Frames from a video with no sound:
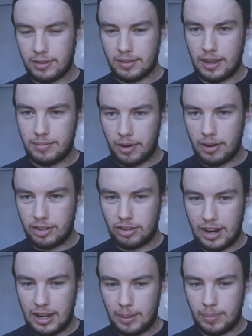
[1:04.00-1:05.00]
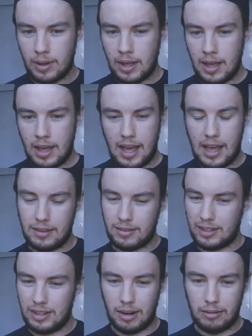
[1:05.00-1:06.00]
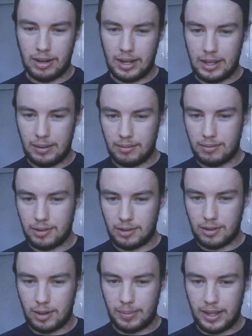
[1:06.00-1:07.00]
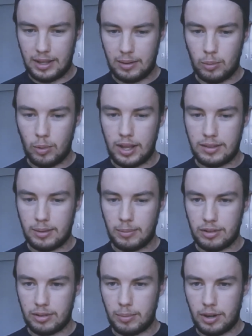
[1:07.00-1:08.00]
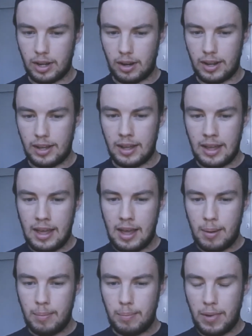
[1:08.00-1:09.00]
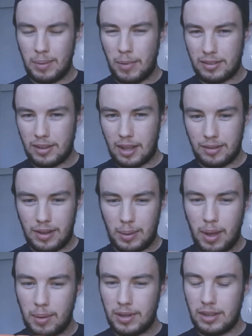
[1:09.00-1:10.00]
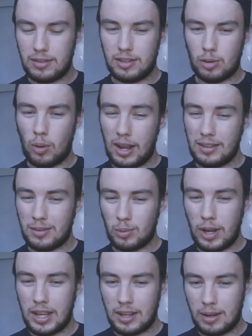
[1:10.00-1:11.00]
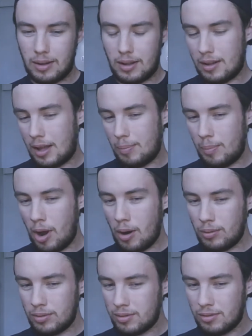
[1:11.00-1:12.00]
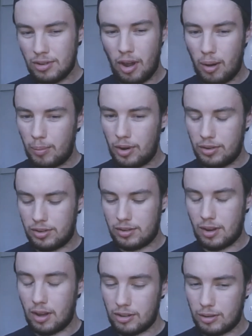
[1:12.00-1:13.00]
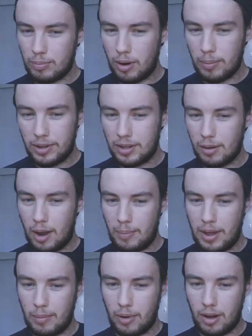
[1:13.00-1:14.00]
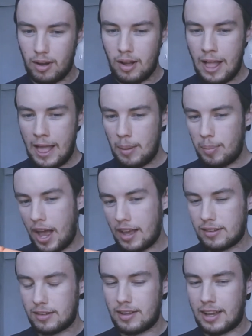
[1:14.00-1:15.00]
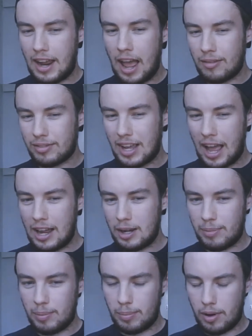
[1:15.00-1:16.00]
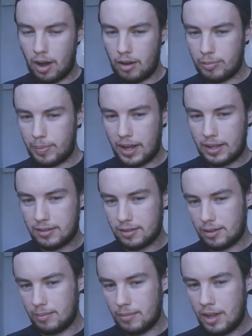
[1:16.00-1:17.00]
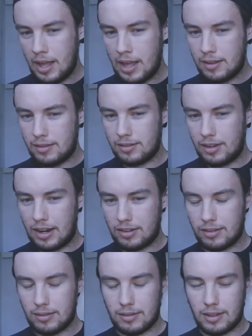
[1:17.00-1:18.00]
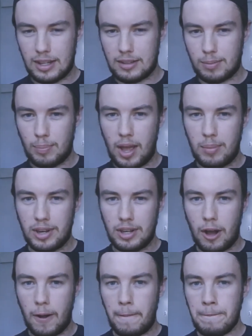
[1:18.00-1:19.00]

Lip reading: said, very cheap, so you're not really going to be wasting much money on it. Me, myself, I maybe use it twice a week at most, not much at all. Should probably do it a bit more, but as I said, I have kind of been put off by some suggestions that it's maybe not